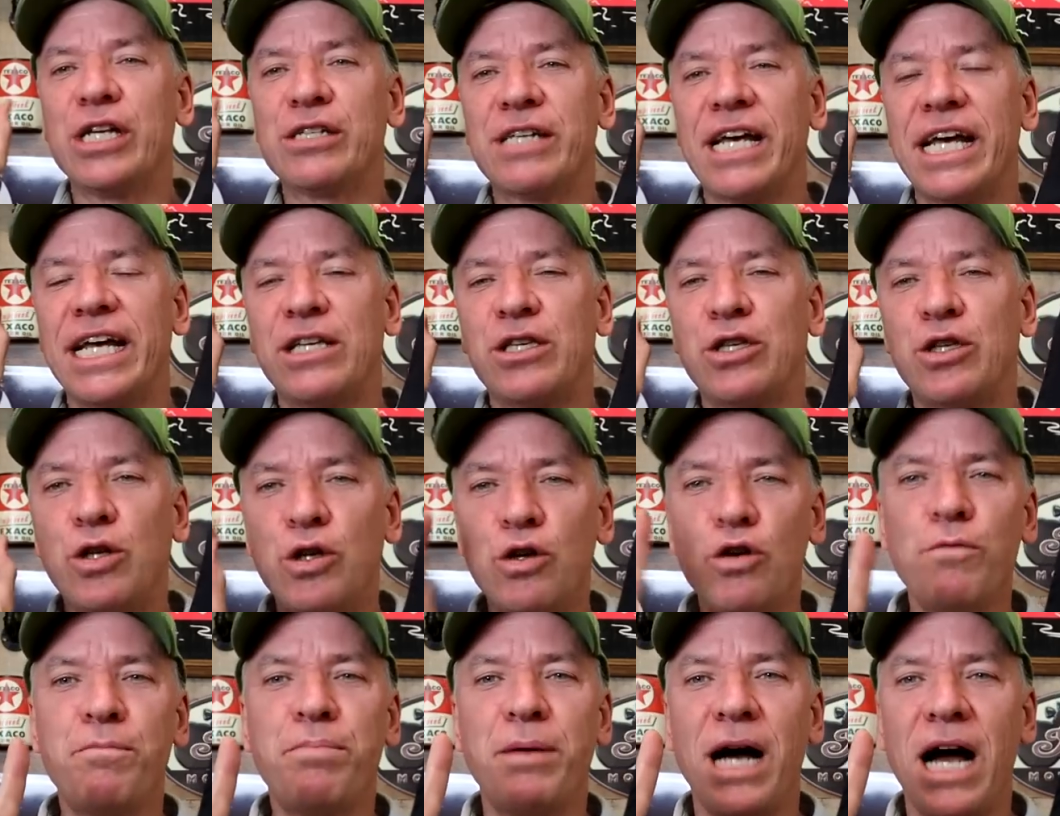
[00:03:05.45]
is a
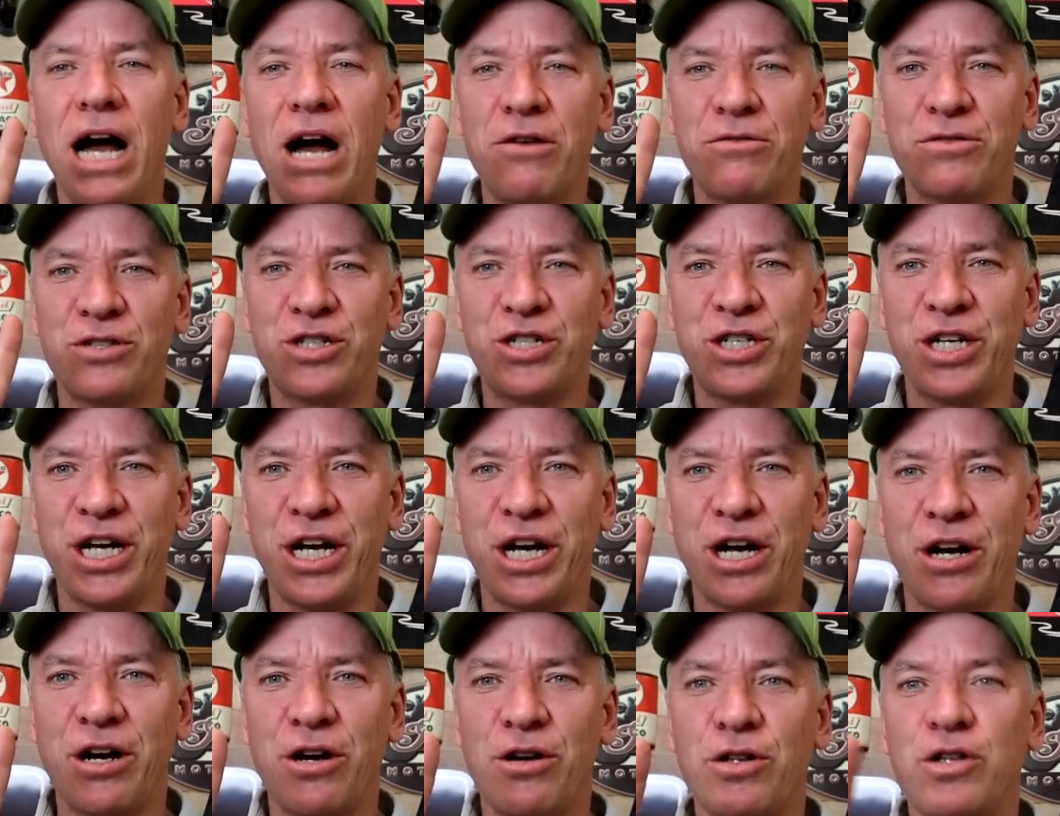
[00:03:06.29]
2 pound
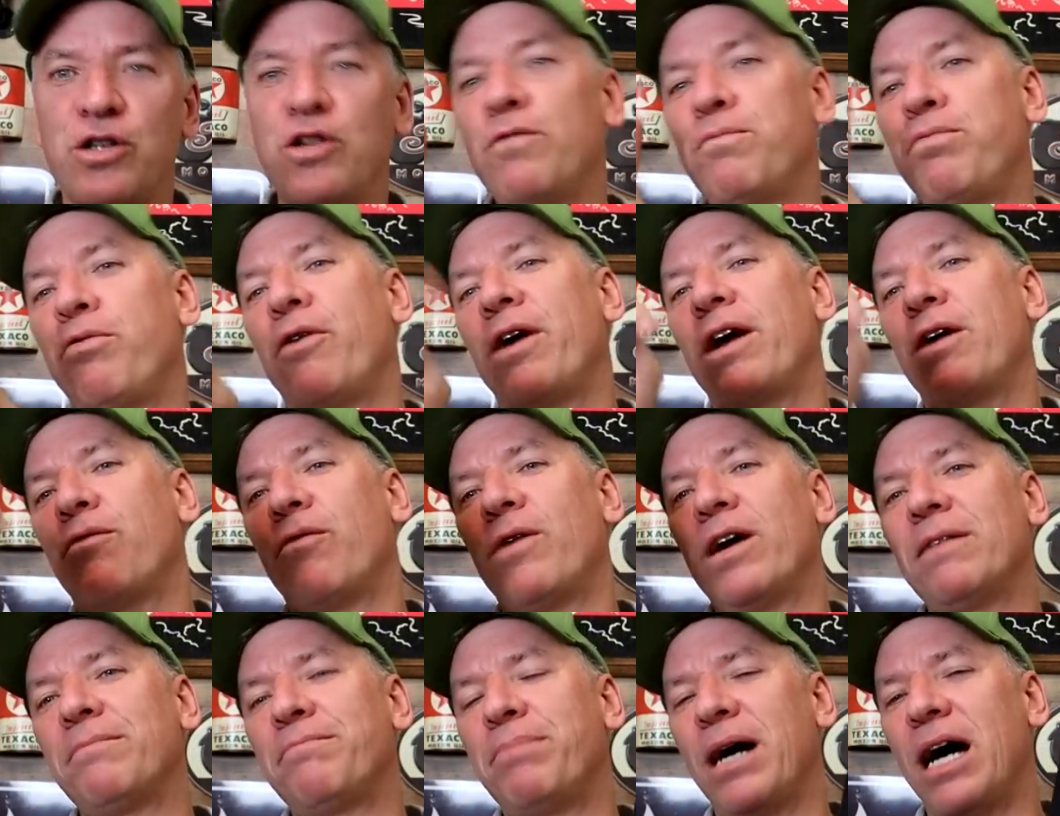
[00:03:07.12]
chair,
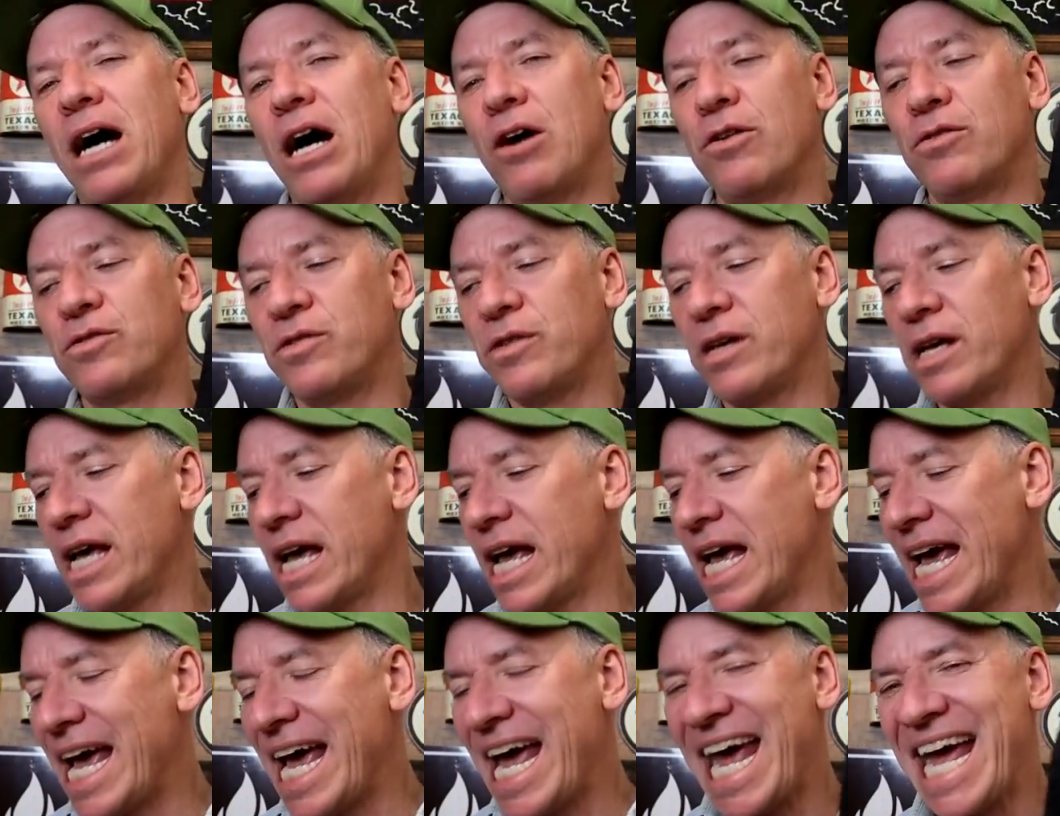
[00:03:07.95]
2.1 pounds,
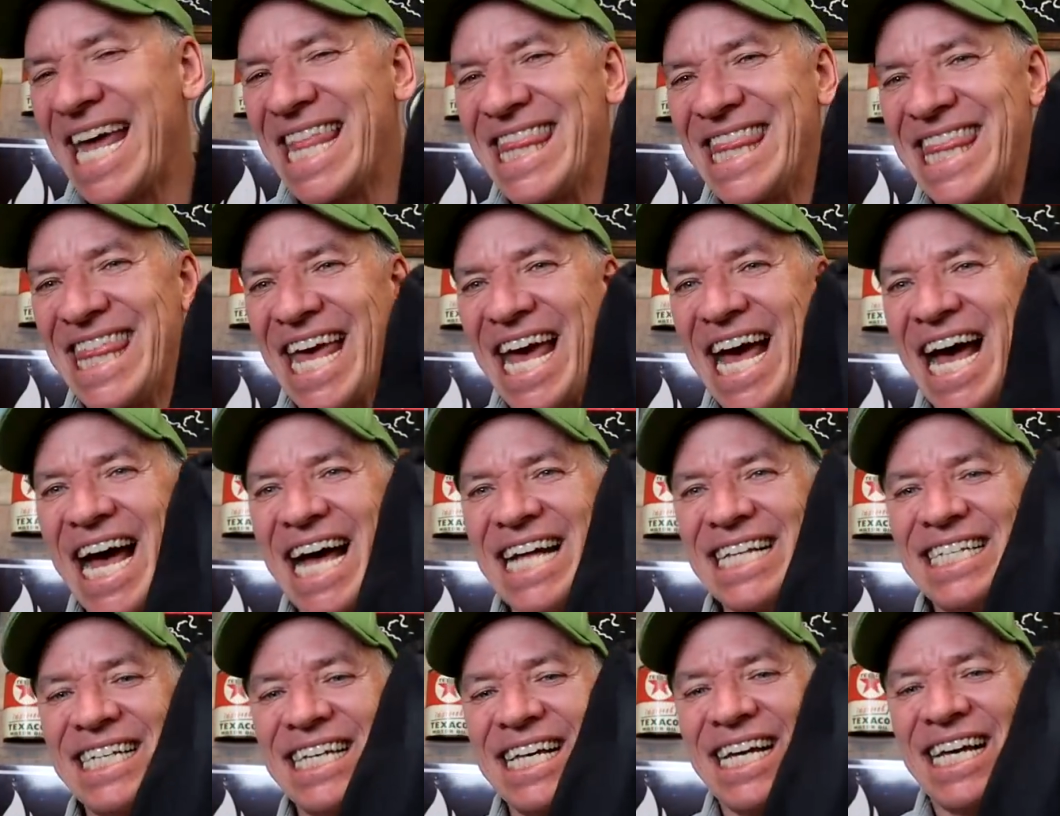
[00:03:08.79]
and
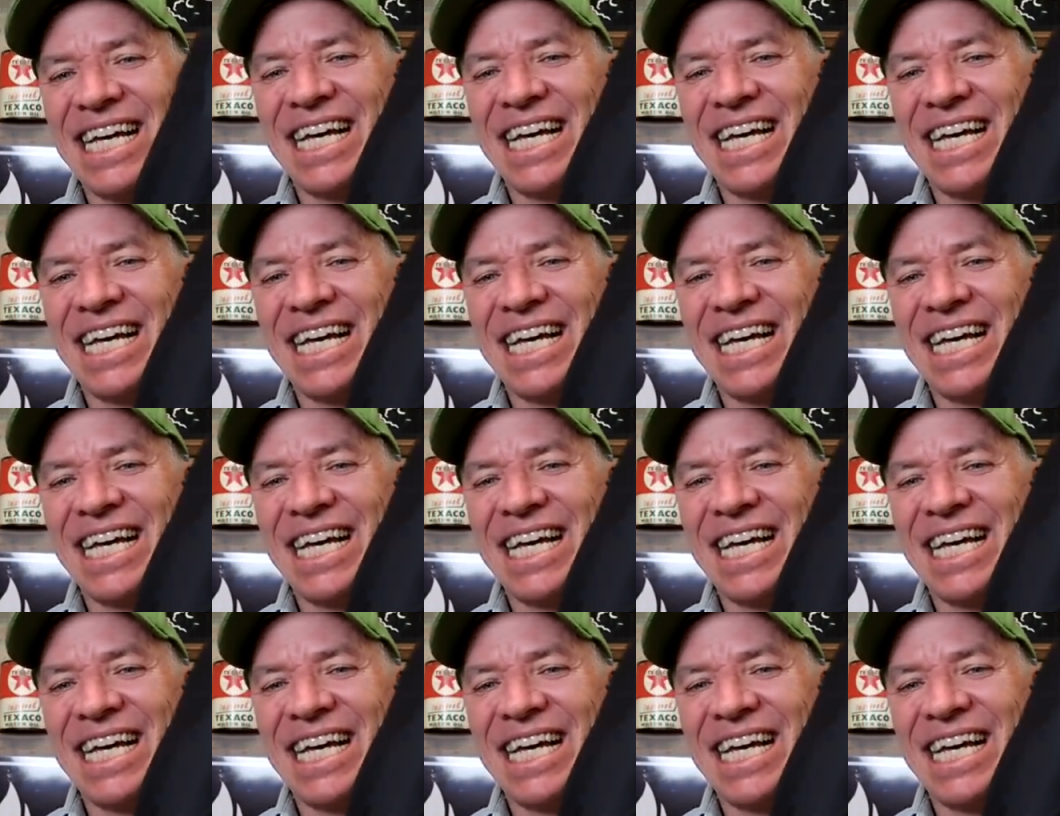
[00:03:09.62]
that